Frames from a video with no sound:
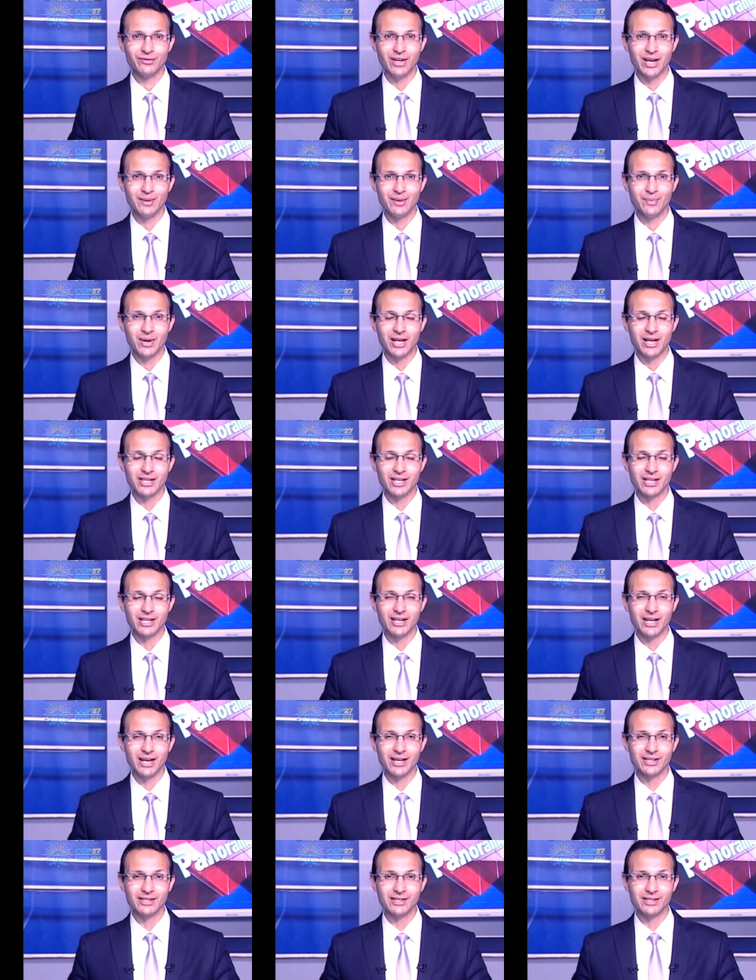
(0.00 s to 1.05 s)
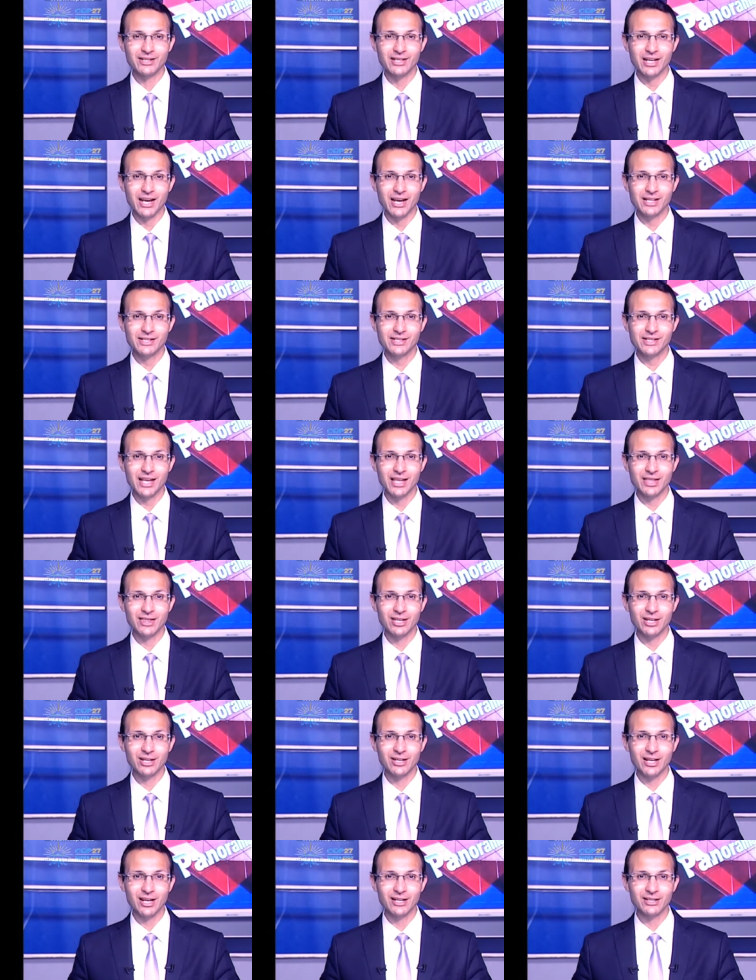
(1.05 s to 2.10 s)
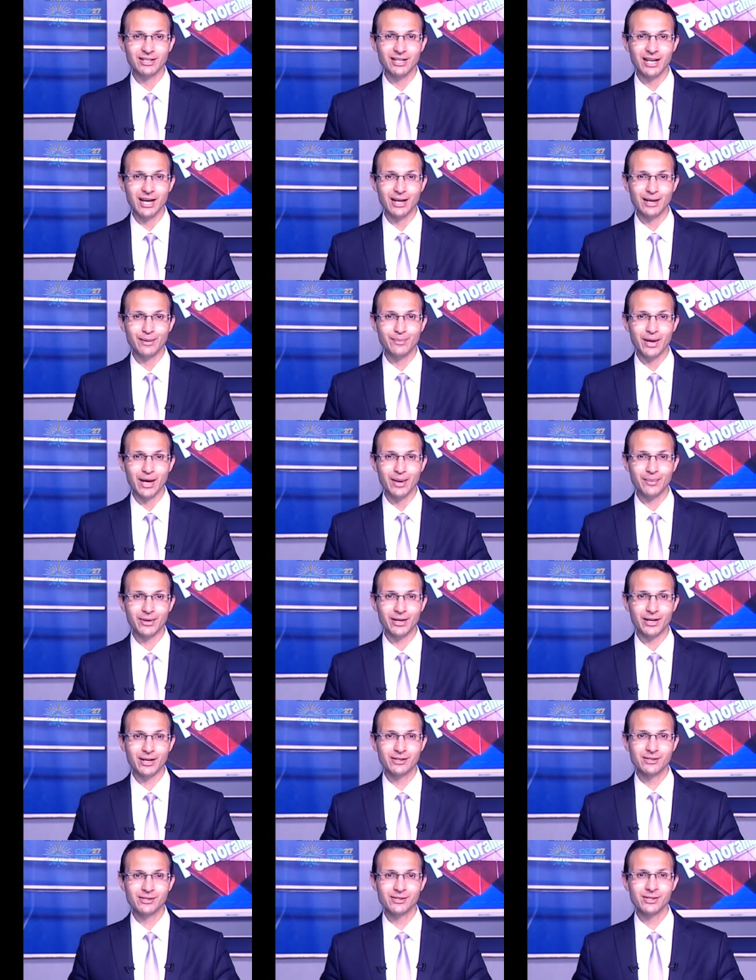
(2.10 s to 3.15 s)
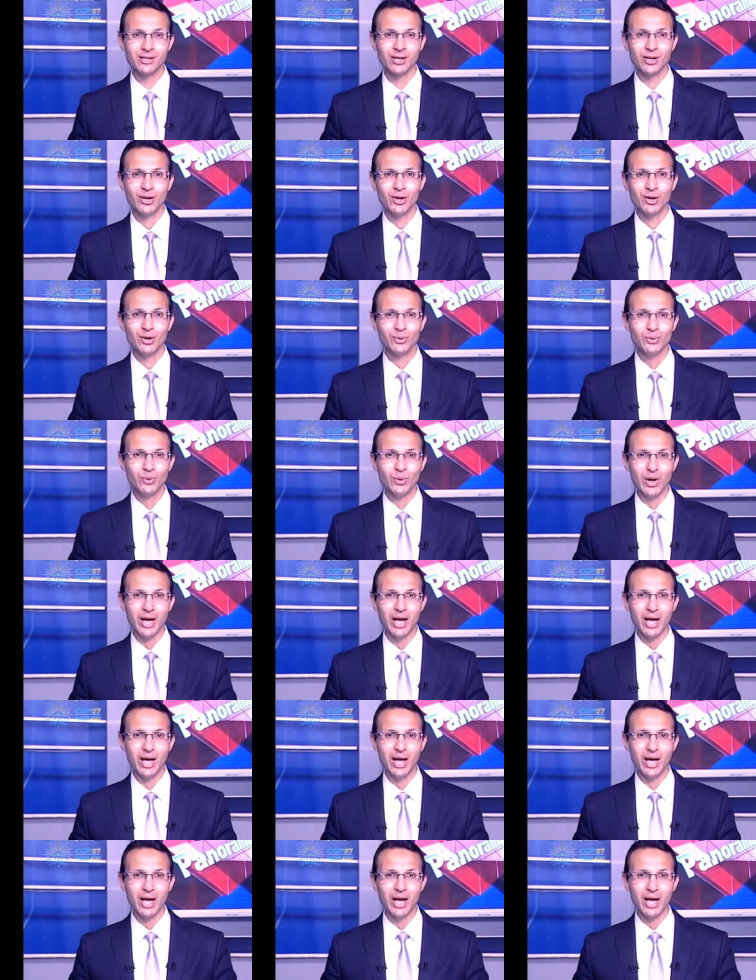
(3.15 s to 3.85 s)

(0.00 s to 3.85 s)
led by the United States and the United Arab Emirates to